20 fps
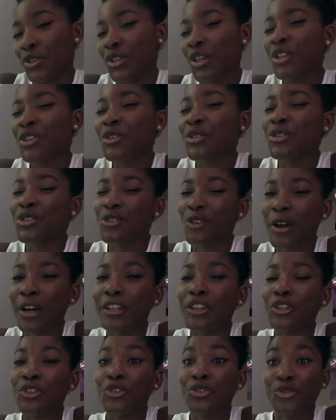Then you try
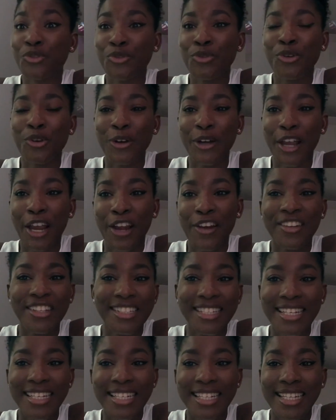the true Hungarian
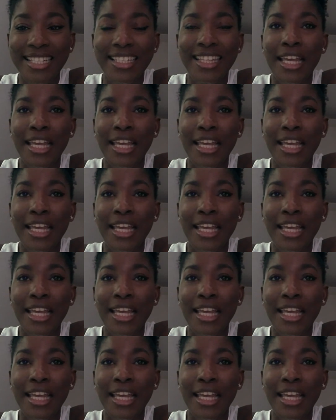dishes